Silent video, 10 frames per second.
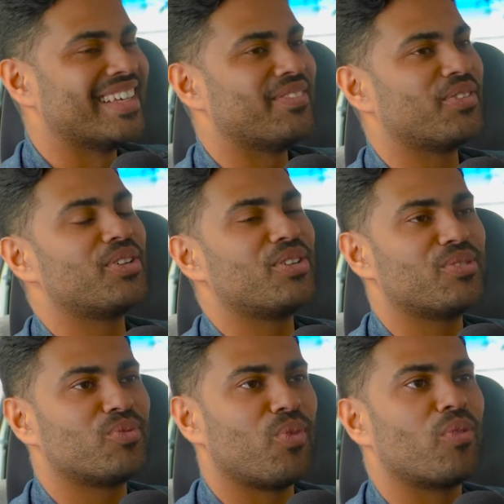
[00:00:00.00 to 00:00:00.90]
If you could
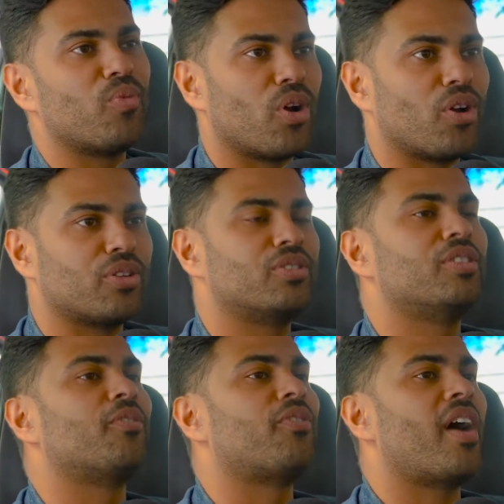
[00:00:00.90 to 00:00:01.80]
use one word to
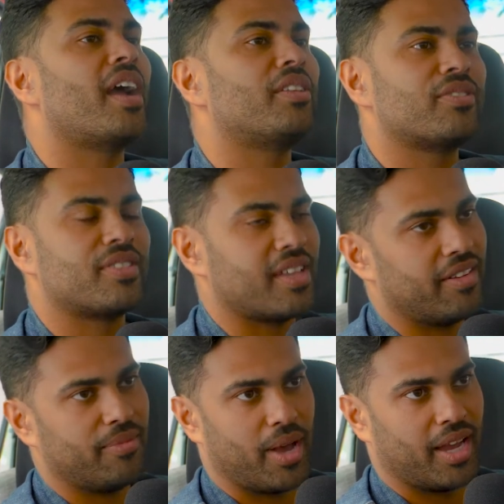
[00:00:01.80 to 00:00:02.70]
define your state
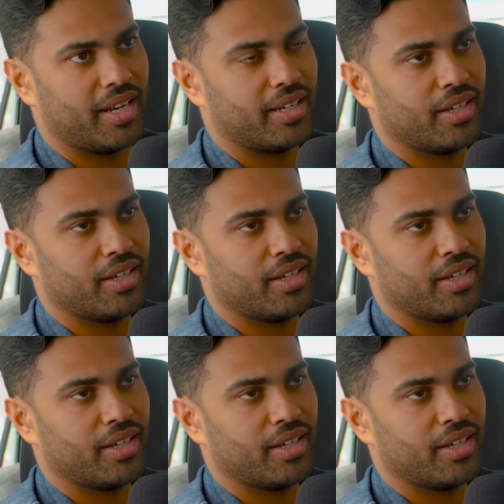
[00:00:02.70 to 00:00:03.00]
of mind,